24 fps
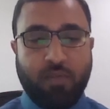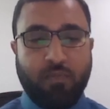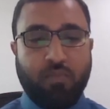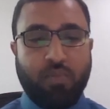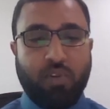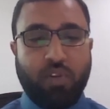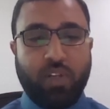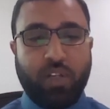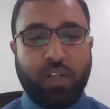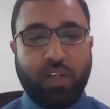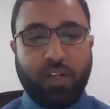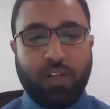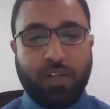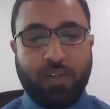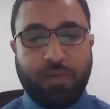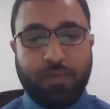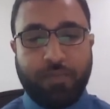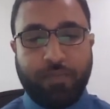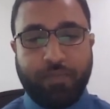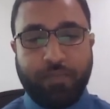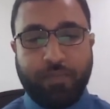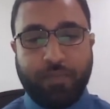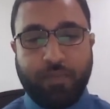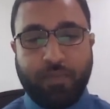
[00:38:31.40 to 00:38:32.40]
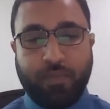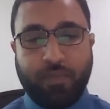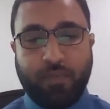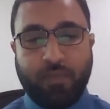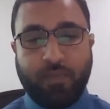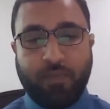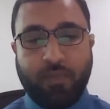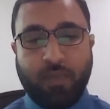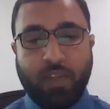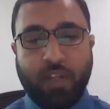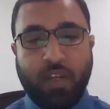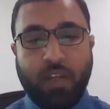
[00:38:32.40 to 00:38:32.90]
project.
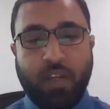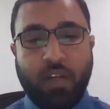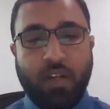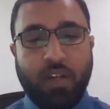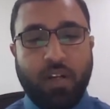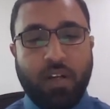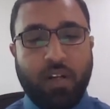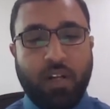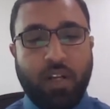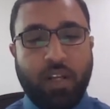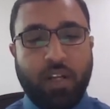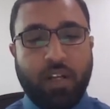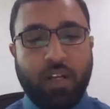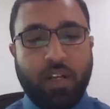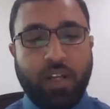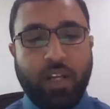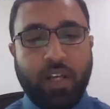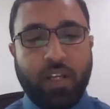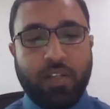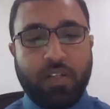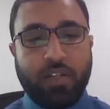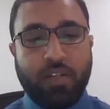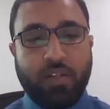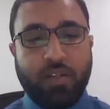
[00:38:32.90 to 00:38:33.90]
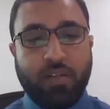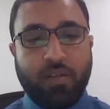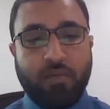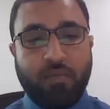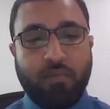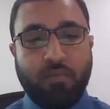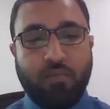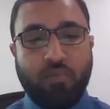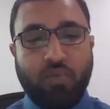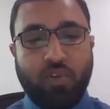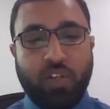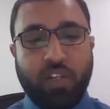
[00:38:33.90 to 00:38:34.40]
Click next,
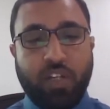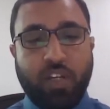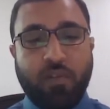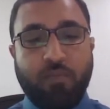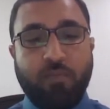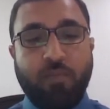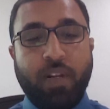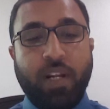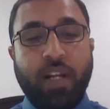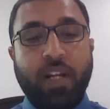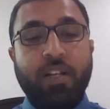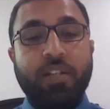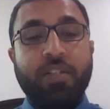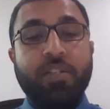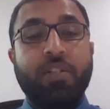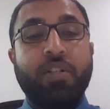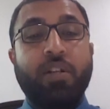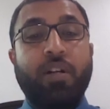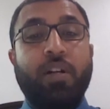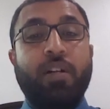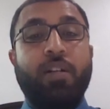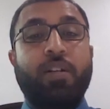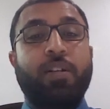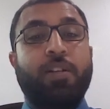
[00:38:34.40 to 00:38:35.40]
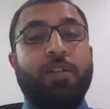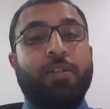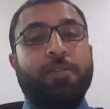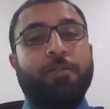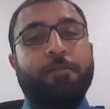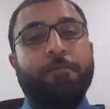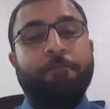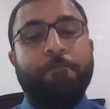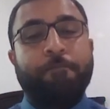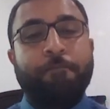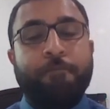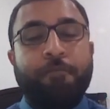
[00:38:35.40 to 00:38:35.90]
project plan start
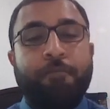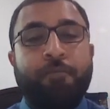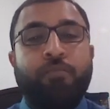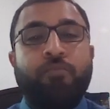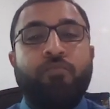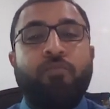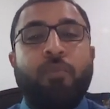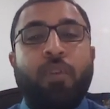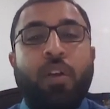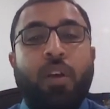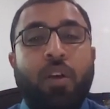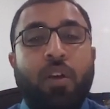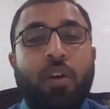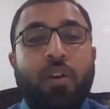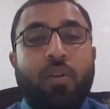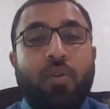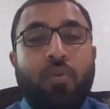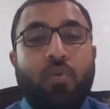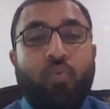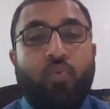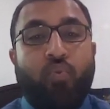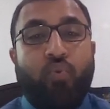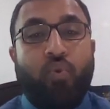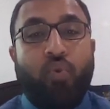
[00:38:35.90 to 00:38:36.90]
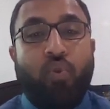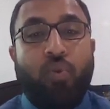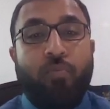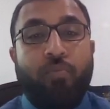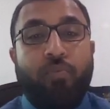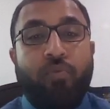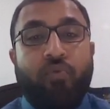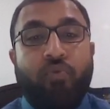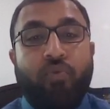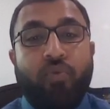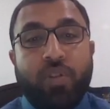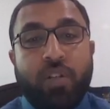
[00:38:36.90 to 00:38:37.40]
date.
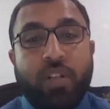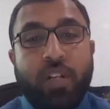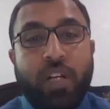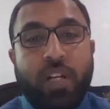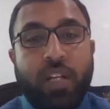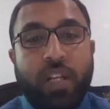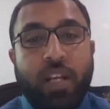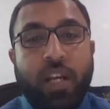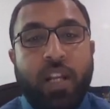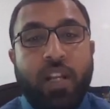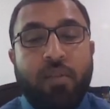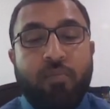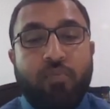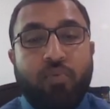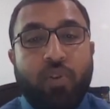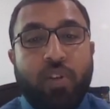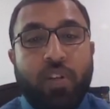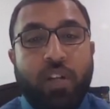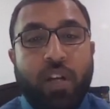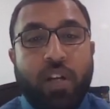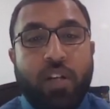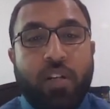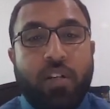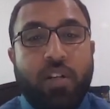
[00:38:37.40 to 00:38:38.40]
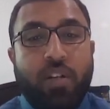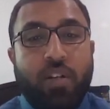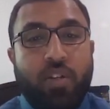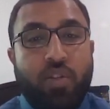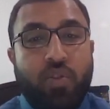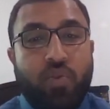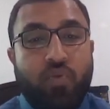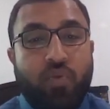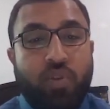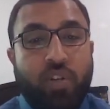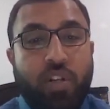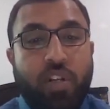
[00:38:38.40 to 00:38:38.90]
Before creating any project,
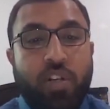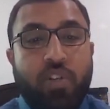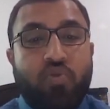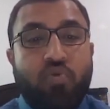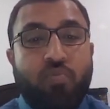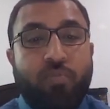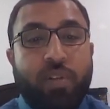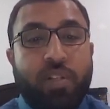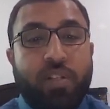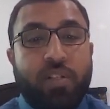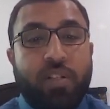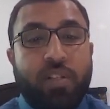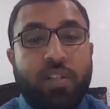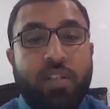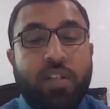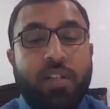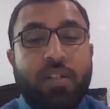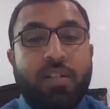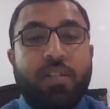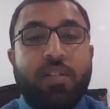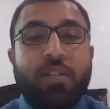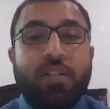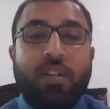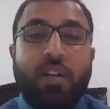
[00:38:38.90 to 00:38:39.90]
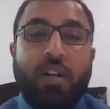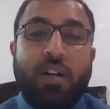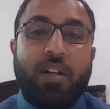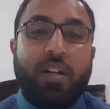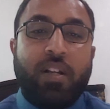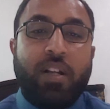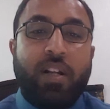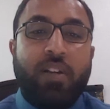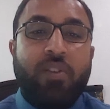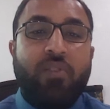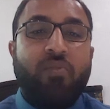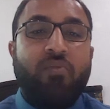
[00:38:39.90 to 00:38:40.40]
you need to mention their
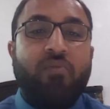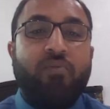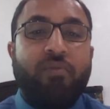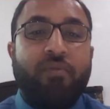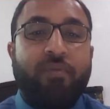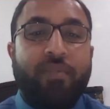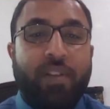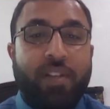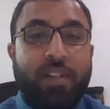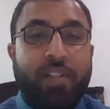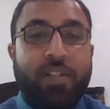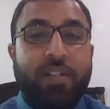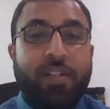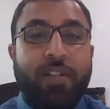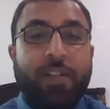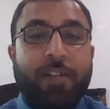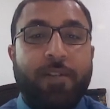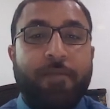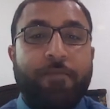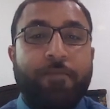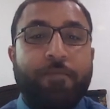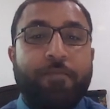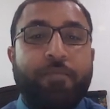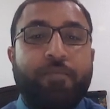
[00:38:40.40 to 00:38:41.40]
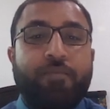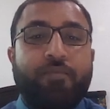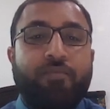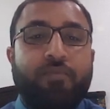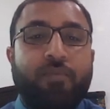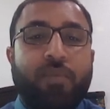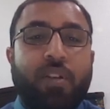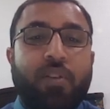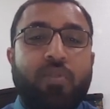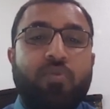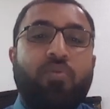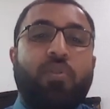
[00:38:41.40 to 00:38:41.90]
start and finish date.
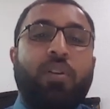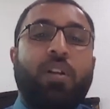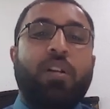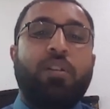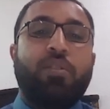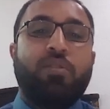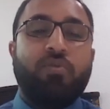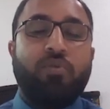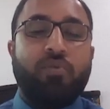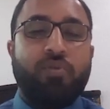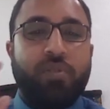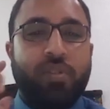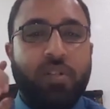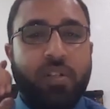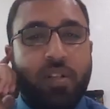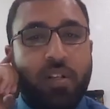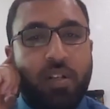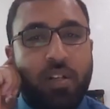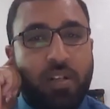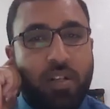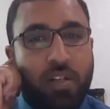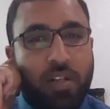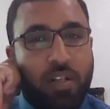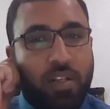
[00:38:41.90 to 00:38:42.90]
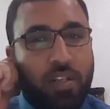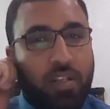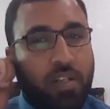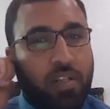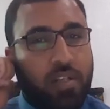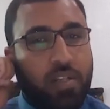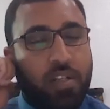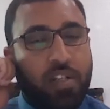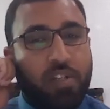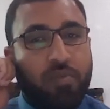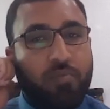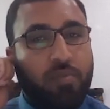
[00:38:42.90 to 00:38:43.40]
So let's consider it's a
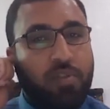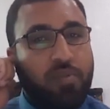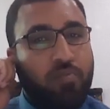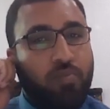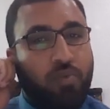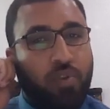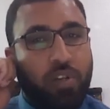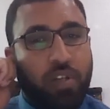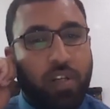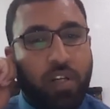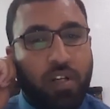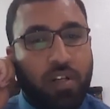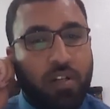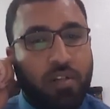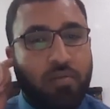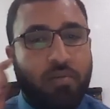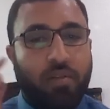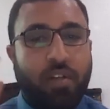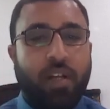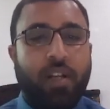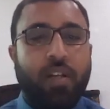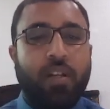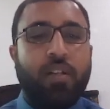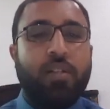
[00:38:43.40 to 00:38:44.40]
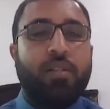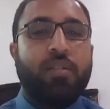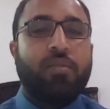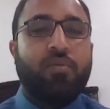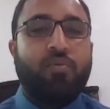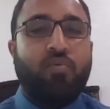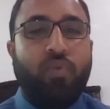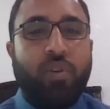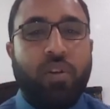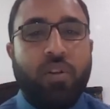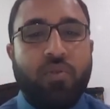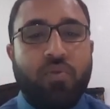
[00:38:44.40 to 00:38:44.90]
6-month project and
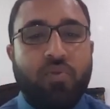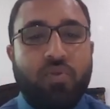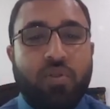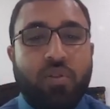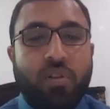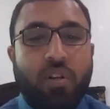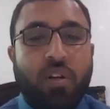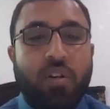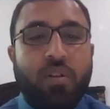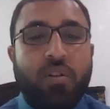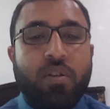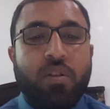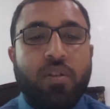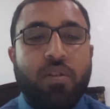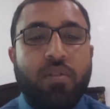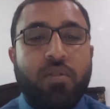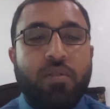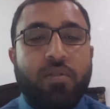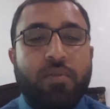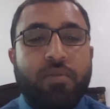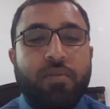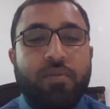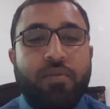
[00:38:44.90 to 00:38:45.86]
it's going to start on